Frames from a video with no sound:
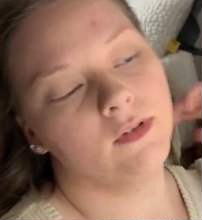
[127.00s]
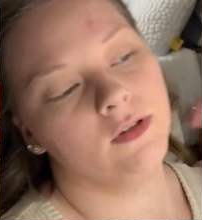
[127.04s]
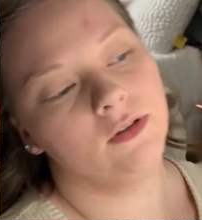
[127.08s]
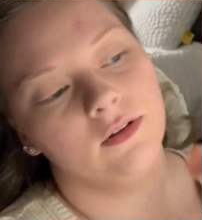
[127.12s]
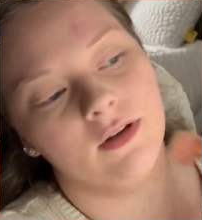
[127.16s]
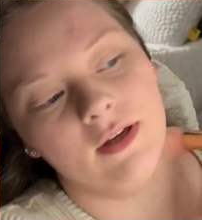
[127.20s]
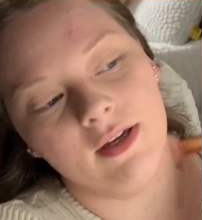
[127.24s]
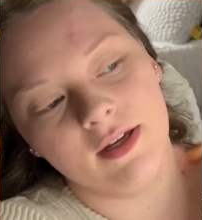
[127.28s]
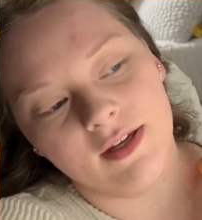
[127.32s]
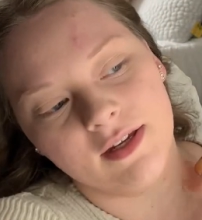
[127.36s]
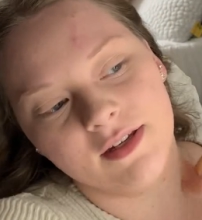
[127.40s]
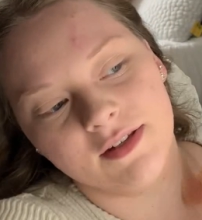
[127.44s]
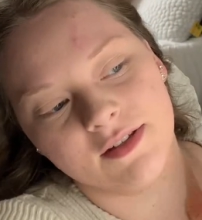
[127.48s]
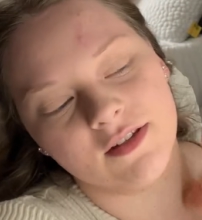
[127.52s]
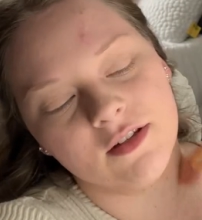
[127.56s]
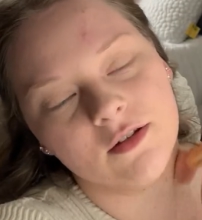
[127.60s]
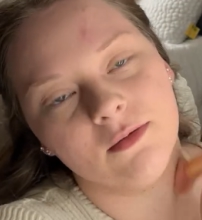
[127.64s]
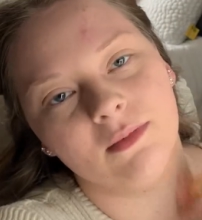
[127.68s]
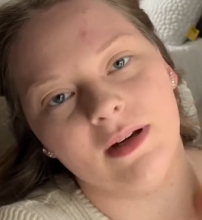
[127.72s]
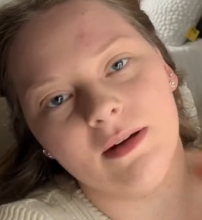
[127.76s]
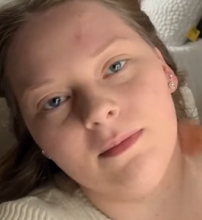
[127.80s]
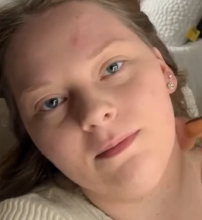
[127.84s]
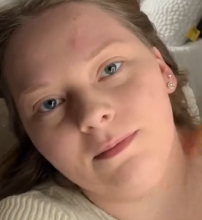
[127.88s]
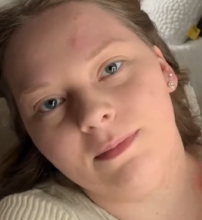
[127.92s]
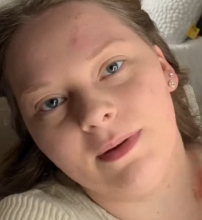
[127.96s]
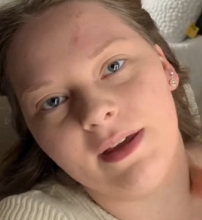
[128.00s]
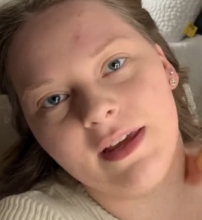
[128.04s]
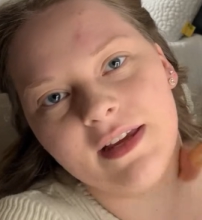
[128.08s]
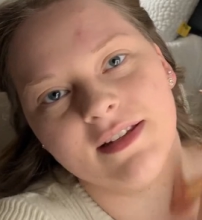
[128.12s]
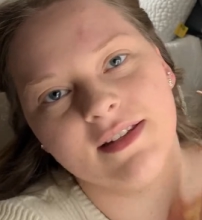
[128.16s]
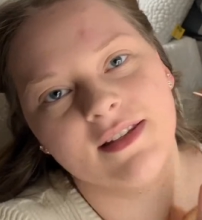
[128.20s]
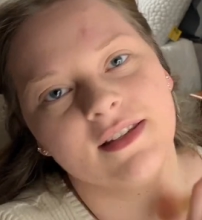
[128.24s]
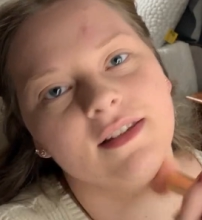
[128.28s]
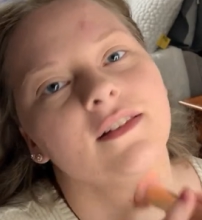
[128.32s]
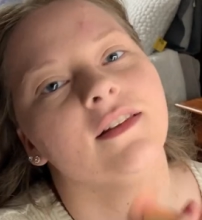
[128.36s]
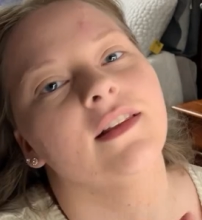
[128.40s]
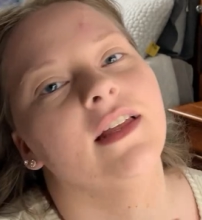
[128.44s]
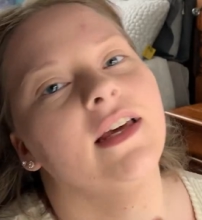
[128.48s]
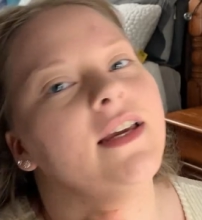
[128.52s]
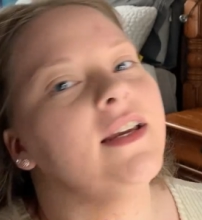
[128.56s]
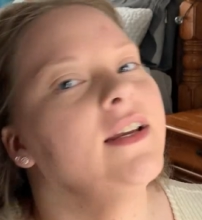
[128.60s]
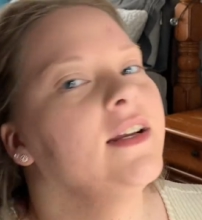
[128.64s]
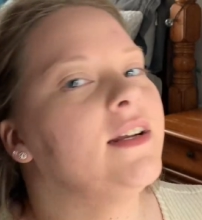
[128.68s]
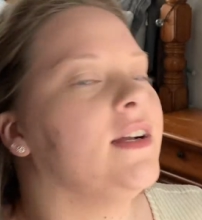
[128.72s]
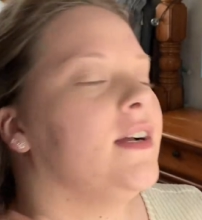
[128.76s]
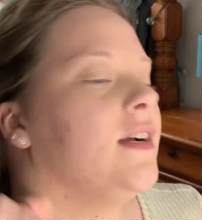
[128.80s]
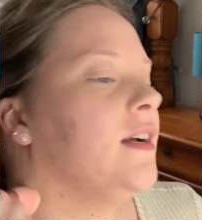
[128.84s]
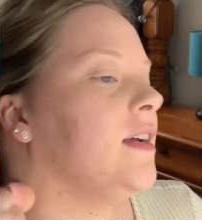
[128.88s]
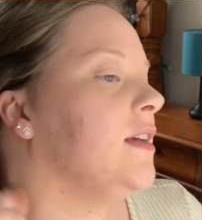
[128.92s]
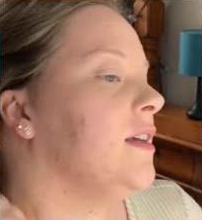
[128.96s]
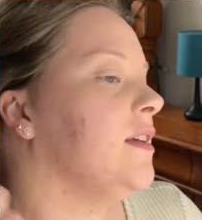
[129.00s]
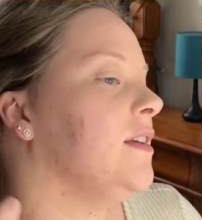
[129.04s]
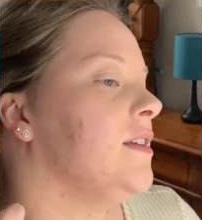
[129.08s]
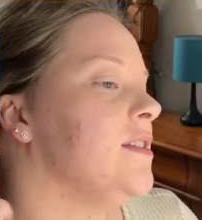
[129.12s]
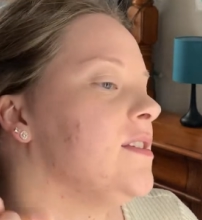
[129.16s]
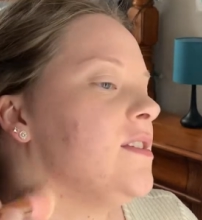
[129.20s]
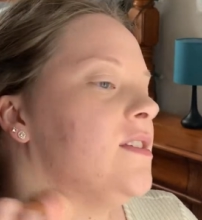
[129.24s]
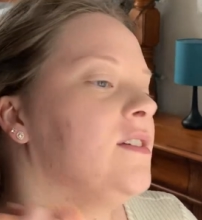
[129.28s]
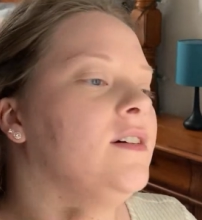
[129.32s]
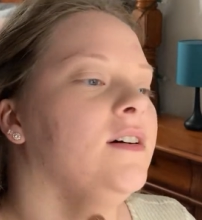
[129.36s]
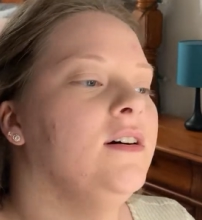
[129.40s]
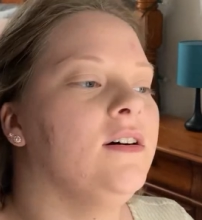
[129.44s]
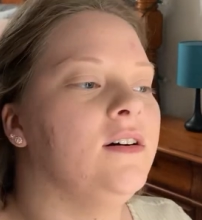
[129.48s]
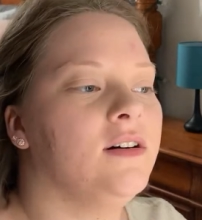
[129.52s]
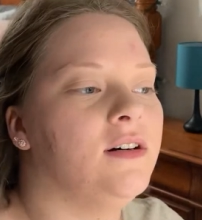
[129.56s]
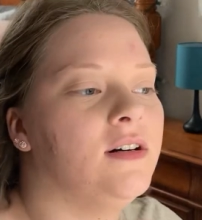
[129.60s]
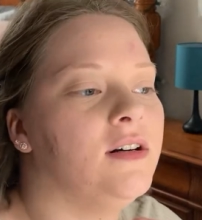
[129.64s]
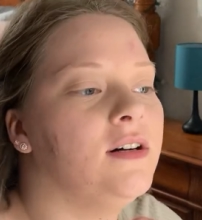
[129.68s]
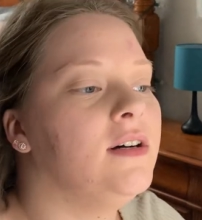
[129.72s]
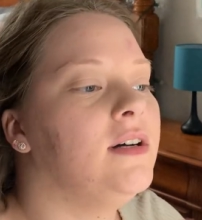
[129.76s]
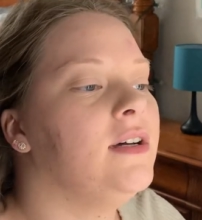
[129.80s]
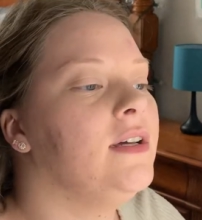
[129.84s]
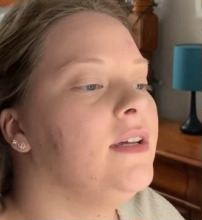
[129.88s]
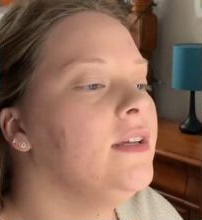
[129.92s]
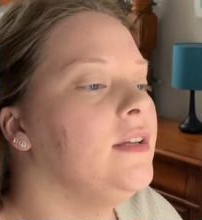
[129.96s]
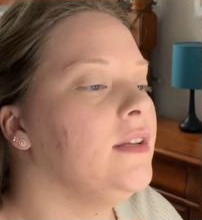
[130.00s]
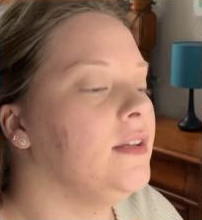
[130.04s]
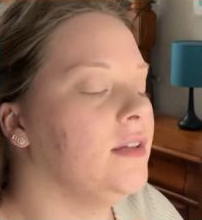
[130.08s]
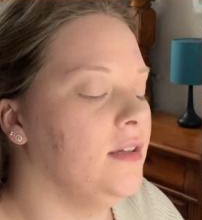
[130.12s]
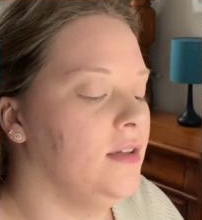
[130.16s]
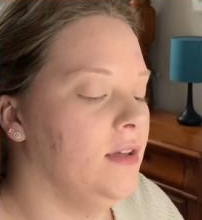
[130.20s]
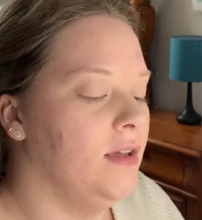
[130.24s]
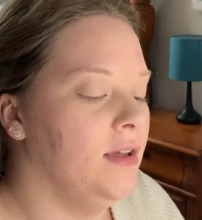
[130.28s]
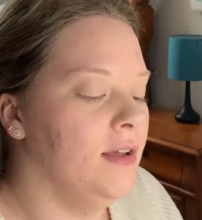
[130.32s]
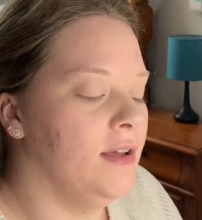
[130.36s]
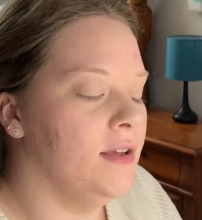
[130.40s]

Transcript: Okay, so my base layer is on,